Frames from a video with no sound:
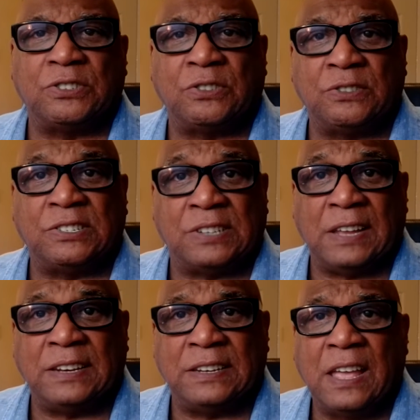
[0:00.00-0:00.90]
so
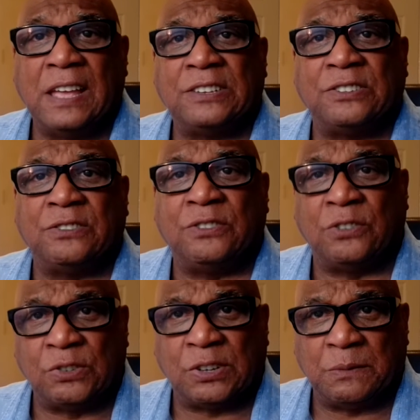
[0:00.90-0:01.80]
decided to
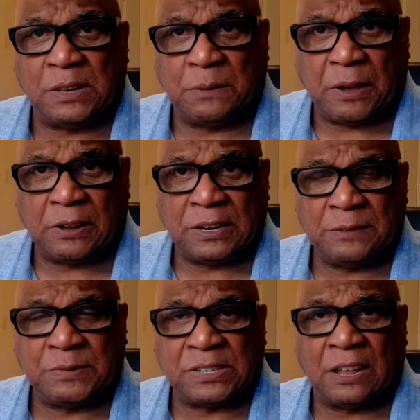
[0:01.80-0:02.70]
do something about it
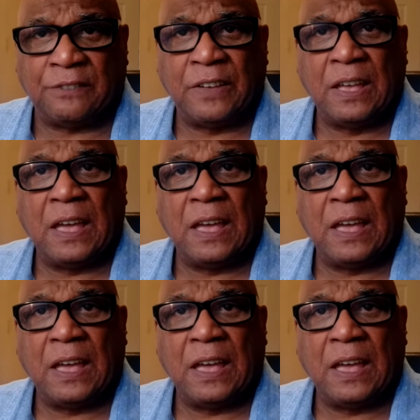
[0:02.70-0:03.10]
himself.